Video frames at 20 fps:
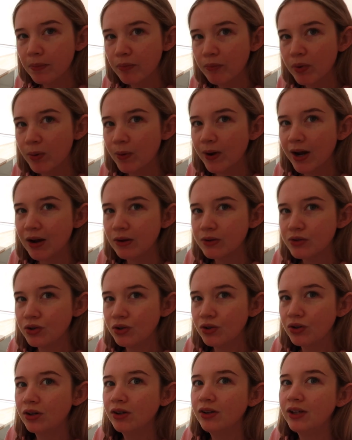But when I was
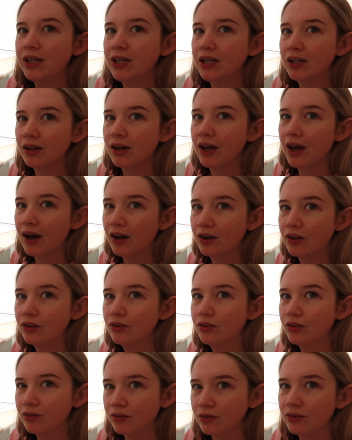Googling how
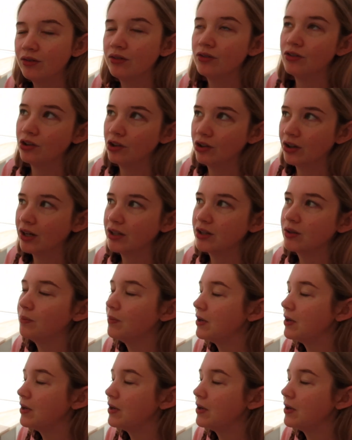to do like the